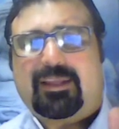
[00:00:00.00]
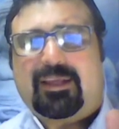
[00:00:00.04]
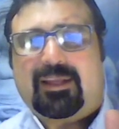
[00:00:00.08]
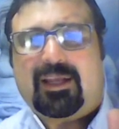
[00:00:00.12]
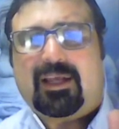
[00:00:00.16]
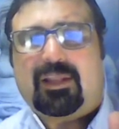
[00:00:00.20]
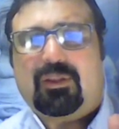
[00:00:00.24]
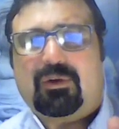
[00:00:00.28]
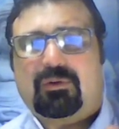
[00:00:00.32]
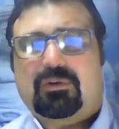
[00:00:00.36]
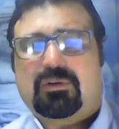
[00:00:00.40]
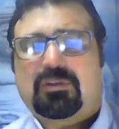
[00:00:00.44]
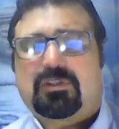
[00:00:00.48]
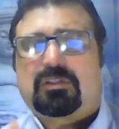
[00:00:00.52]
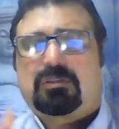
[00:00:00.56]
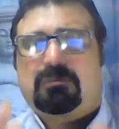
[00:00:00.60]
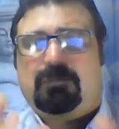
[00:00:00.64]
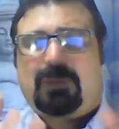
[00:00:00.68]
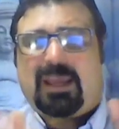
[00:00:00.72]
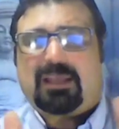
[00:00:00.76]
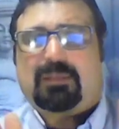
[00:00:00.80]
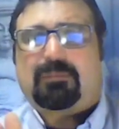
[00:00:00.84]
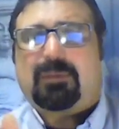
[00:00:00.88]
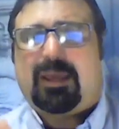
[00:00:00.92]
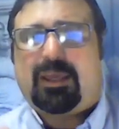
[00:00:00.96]
In other words, it's
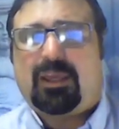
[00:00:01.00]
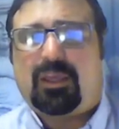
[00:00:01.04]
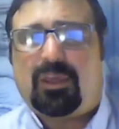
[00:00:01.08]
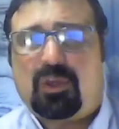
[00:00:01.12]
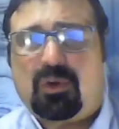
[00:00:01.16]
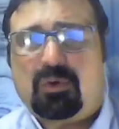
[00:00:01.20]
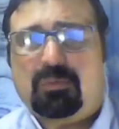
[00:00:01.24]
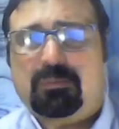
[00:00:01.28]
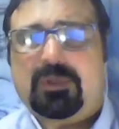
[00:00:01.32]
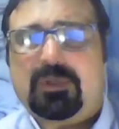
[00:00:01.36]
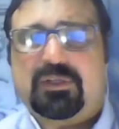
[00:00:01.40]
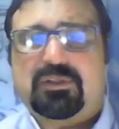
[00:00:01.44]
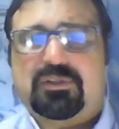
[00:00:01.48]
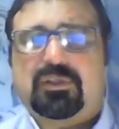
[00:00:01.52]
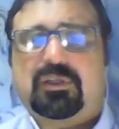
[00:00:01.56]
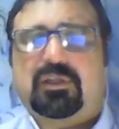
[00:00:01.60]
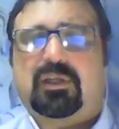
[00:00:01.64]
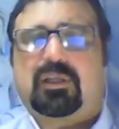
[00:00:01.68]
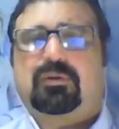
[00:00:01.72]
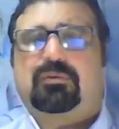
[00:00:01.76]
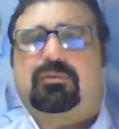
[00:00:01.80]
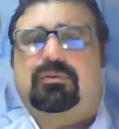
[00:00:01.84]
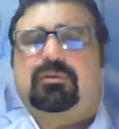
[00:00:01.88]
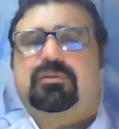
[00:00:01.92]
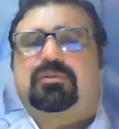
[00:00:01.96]
made by humans. In
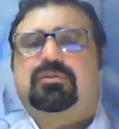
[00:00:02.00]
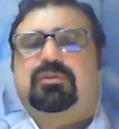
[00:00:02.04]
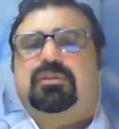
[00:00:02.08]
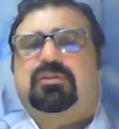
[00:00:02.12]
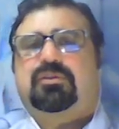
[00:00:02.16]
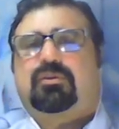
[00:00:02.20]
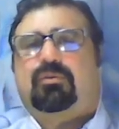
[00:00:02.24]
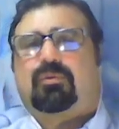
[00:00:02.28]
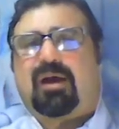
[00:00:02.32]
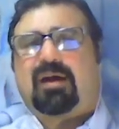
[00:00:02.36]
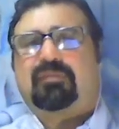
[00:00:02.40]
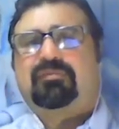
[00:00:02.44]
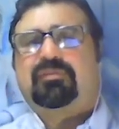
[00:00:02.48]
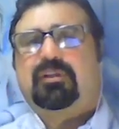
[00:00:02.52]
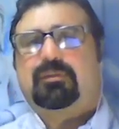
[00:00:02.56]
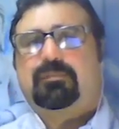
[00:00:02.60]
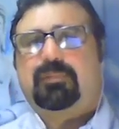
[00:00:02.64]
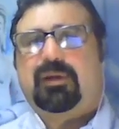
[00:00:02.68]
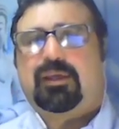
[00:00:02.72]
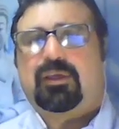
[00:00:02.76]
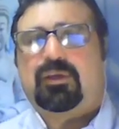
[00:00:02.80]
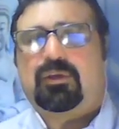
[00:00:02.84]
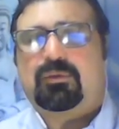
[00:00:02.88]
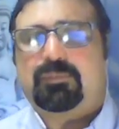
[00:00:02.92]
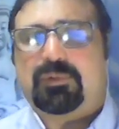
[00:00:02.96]
other words, it's crafted
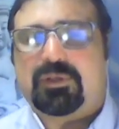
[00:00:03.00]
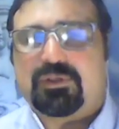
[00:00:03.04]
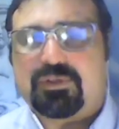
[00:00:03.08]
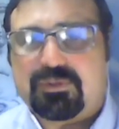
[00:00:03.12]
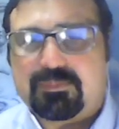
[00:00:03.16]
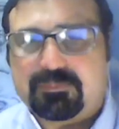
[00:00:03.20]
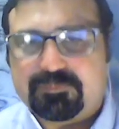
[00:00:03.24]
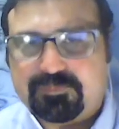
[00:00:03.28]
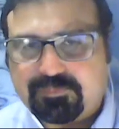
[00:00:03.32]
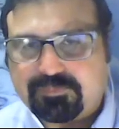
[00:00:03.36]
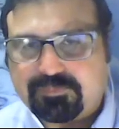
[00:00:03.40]
by humans.